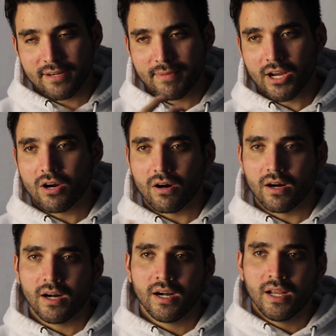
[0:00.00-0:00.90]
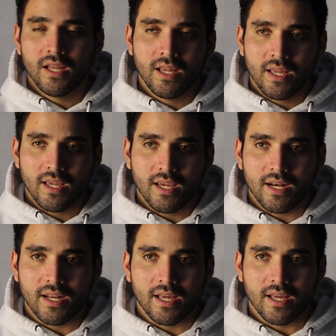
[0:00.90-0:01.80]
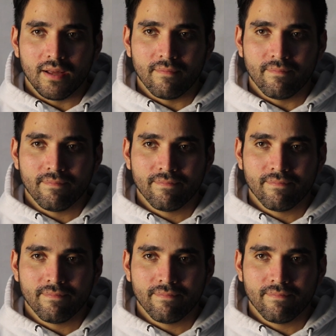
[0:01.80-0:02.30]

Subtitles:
on my car, and I